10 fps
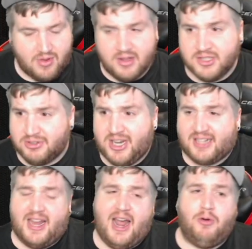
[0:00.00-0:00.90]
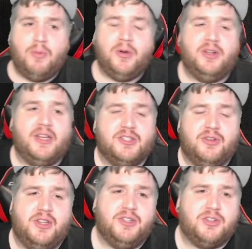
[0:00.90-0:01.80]
So check that out. We'll put a link to it
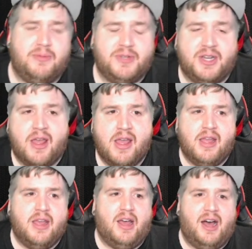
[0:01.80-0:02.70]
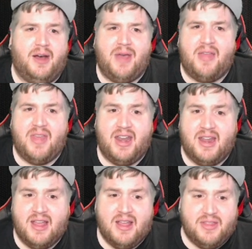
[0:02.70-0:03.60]
in the description. And then
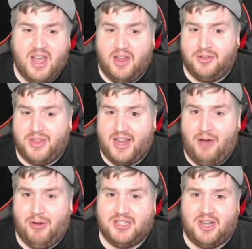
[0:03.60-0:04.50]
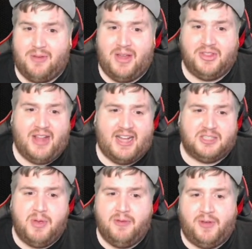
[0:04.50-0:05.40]
the other thing I want to talk about, the last
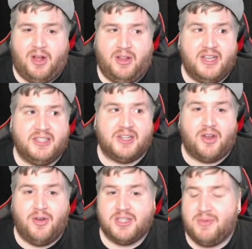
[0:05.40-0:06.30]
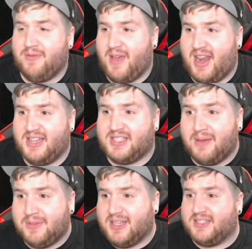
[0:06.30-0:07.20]
pitfall, is going to be Vanity's
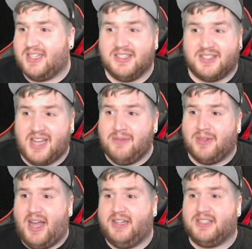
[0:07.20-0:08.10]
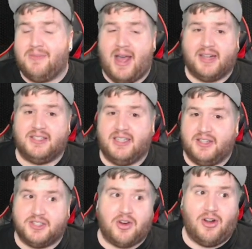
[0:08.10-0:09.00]
Emptiness. In the same light as the Maxi,
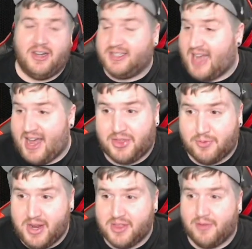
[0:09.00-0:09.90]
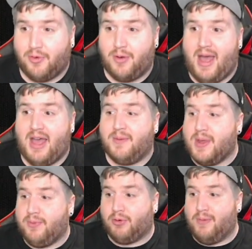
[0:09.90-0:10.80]
this card is at 3 in the format, and
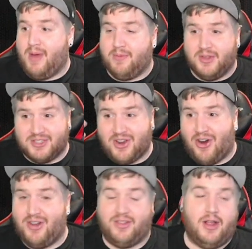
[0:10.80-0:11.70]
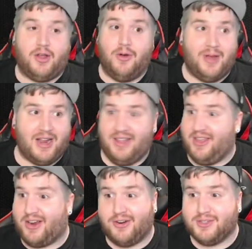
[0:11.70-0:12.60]
people remember this card, and they're like, oh my god,
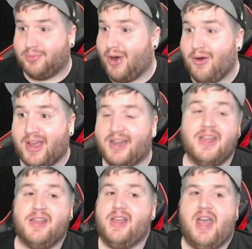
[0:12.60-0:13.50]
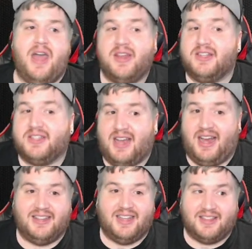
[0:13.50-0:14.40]
that card's broken, and they
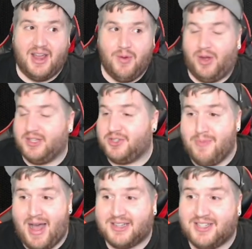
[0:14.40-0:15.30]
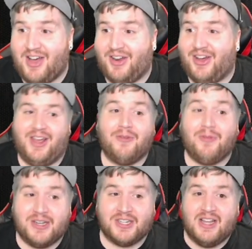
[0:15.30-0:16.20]
decide that they want to max out on it,
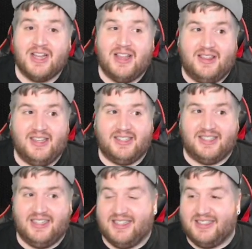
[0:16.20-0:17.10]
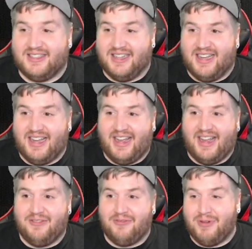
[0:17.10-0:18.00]
which this is
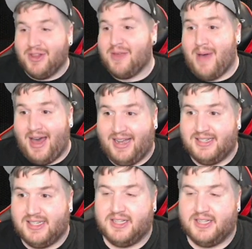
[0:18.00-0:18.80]
a really bad idea.